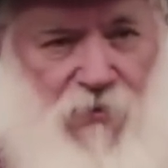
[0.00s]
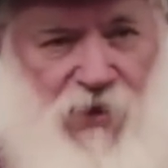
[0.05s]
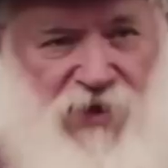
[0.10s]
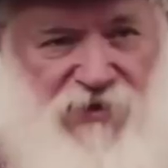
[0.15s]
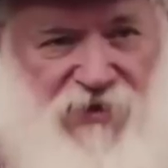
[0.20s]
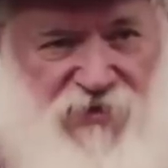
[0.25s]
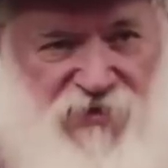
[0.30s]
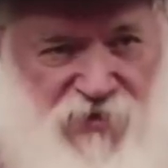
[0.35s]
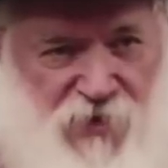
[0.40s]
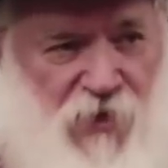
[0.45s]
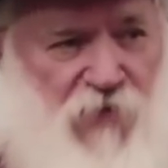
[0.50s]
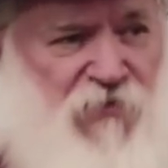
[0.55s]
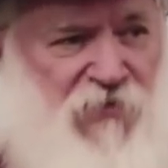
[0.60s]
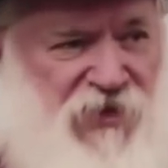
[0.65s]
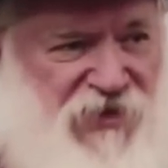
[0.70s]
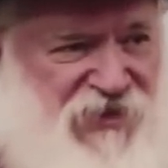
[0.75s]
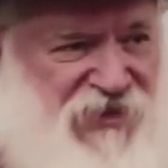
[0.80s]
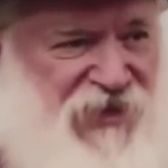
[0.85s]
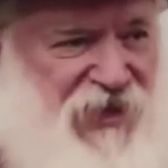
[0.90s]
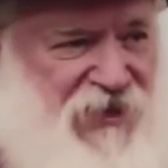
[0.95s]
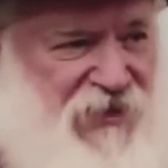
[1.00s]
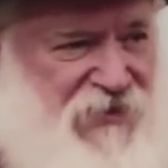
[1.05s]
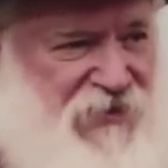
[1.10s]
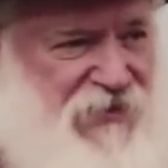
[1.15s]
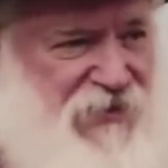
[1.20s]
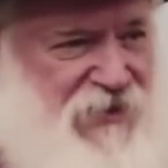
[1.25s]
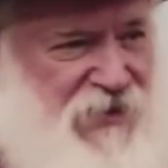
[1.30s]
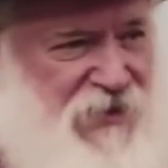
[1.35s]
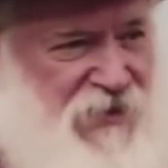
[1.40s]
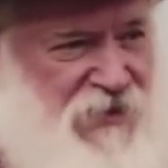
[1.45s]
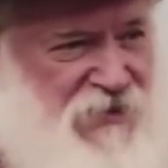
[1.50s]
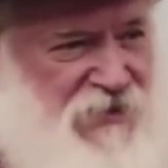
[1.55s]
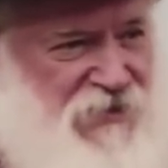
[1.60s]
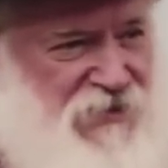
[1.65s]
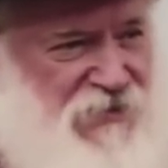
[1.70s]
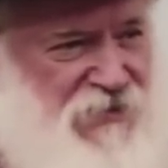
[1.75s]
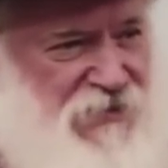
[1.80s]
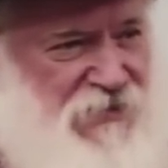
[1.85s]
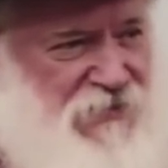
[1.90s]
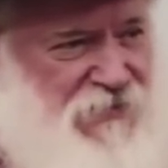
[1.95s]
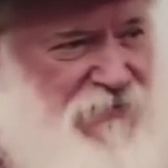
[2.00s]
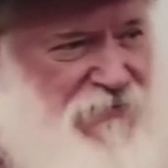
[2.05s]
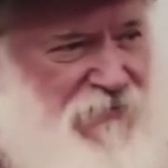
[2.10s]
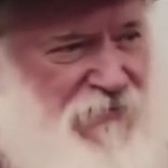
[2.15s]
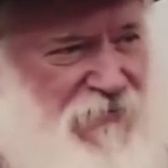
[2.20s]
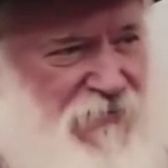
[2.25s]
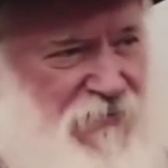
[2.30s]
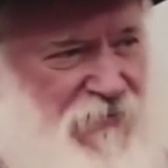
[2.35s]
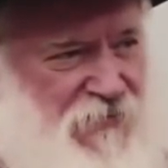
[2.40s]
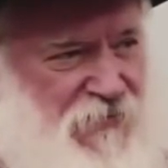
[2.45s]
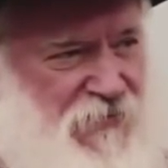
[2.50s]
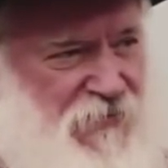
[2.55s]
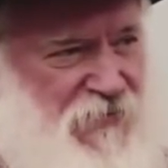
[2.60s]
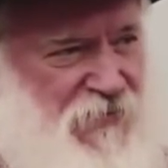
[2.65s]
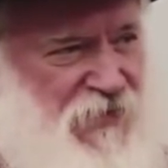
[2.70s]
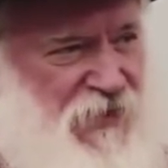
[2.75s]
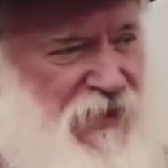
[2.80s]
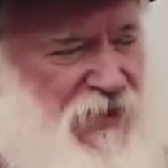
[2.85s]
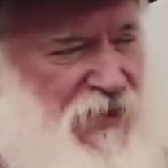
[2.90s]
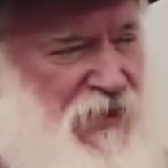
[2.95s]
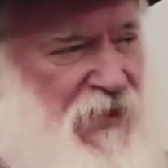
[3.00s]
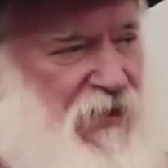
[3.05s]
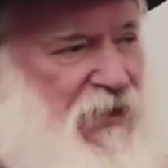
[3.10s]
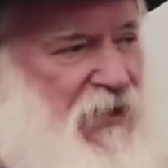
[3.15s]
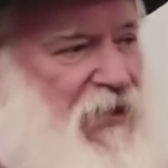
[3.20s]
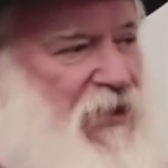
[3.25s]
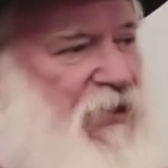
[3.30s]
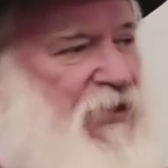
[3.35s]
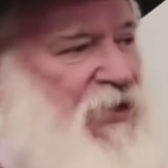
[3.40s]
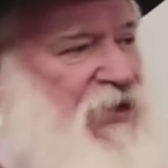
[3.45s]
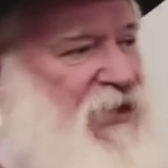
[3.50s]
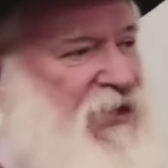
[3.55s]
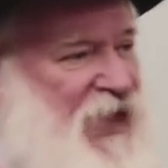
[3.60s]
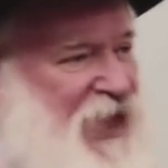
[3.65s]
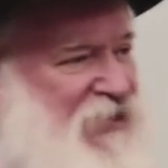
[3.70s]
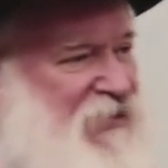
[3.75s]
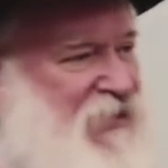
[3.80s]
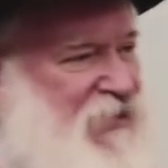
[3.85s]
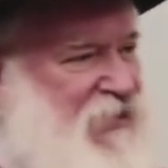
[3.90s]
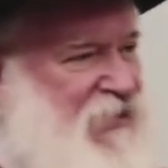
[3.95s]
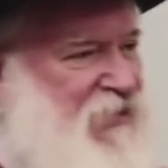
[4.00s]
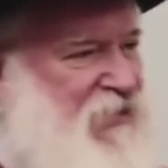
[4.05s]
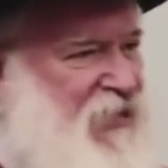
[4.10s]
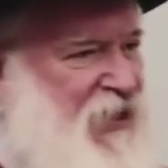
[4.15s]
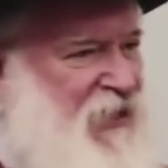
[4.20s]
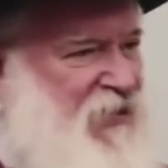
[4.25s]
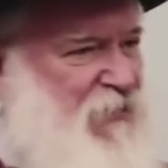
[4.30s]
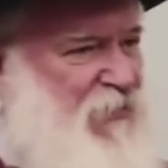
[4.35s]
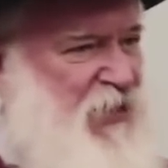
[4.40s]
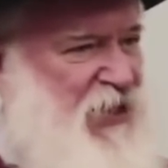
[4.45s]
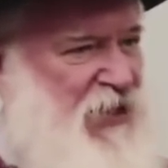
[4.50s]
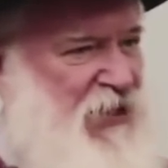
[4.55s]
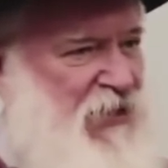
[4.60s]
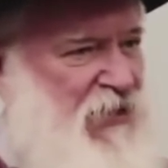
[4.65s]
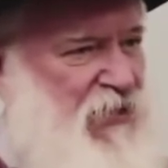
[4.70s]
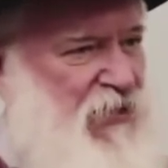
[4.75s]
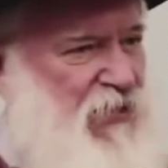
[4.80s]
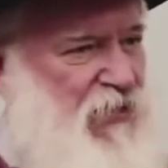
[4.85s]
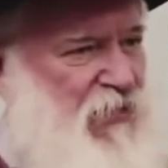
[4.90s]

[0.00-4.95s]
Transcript: What the Torah says is you're not content being